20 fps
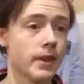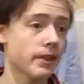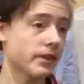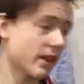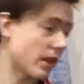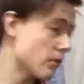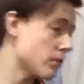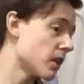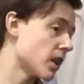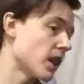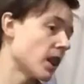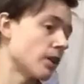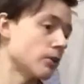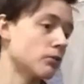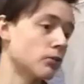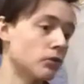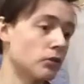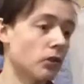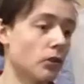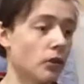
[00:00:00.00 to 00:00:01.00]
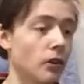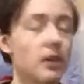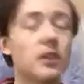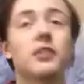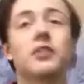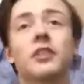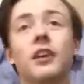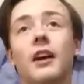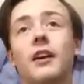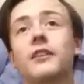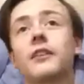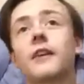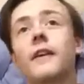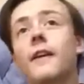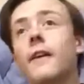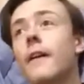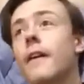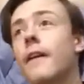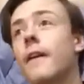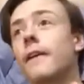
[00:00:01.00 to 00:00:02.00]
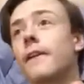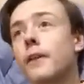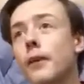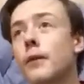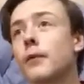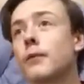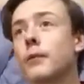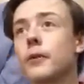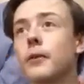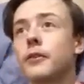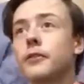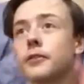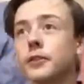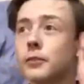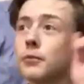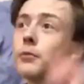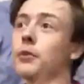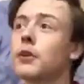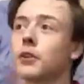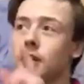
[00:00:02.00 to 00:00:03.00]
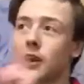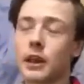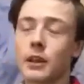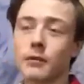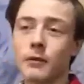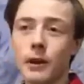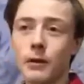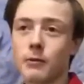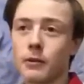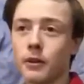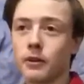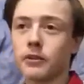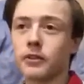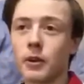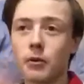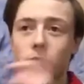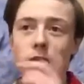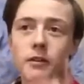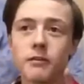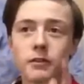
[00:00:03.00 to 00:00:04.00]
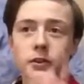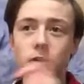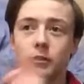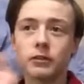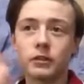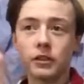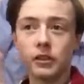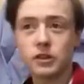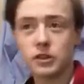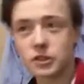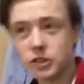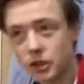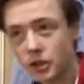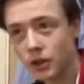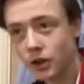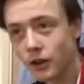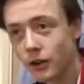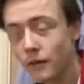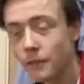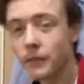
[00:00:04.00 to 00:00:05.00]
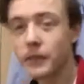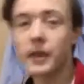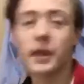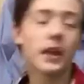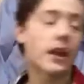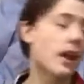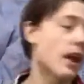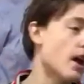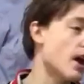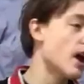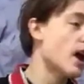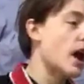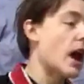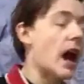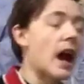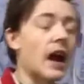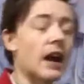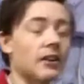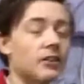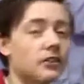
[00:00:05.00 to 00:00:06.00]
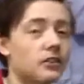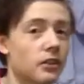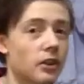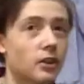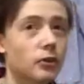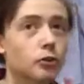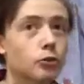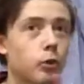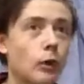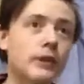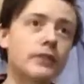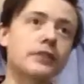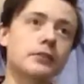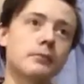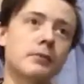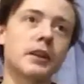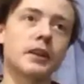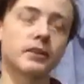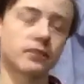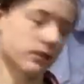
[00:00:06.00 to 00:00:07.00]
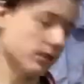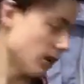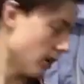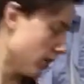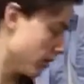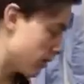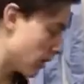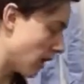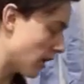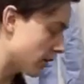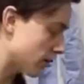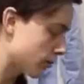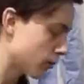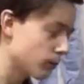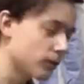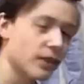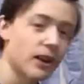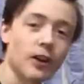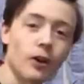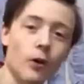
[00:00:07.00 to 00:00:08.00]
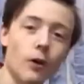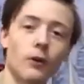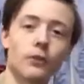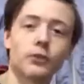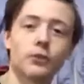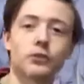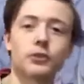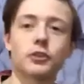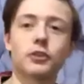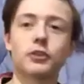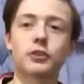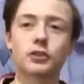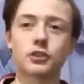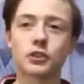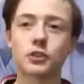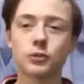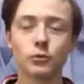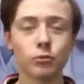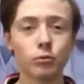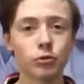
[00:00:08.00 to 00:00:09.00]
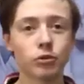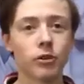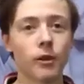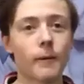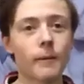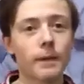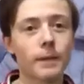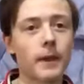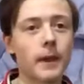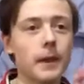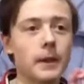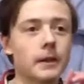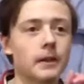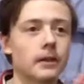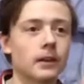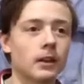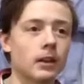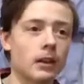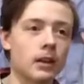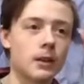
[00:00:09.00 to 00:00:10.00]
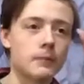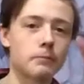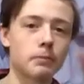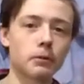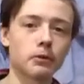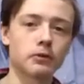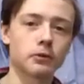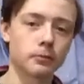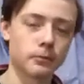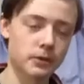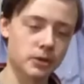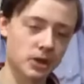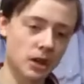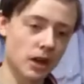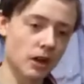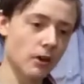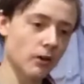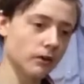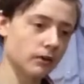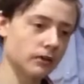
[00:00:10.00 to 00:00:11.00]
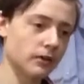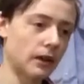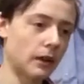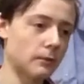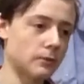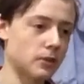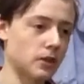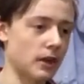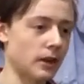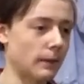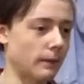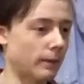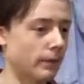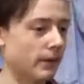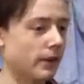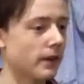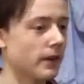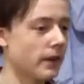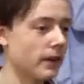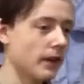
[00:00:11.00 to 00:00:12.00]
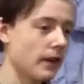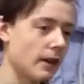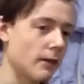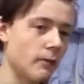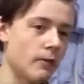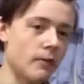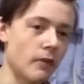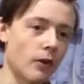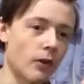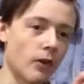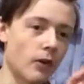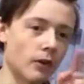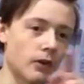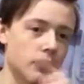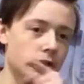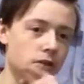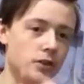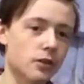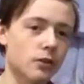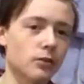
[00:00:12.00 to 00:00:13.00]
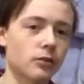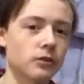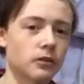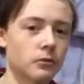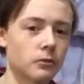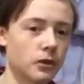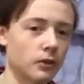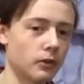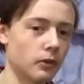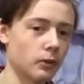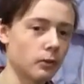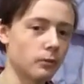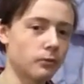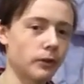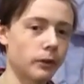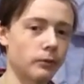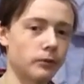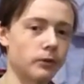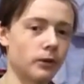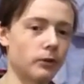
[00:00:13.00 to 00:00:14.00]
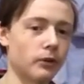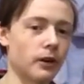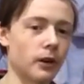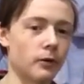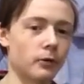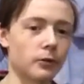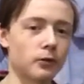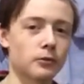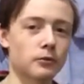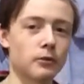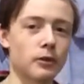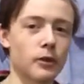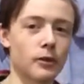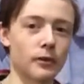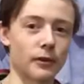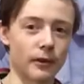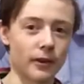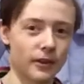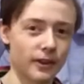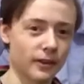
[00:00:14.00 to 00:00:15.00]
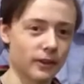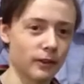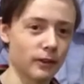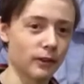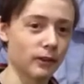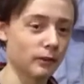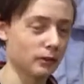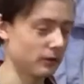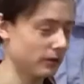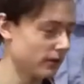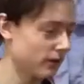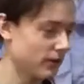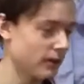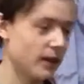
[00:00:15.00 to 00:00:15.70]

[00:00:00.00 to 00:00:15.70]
They're the last resort. He said, no, do not get the white ones, that were never used in the show. And 20 minutes later, as soon as I ordered those shoes, he puts up a chart on Snapchat with all the shoes, and he went, oops, I'm sorry, I was wrong, lol.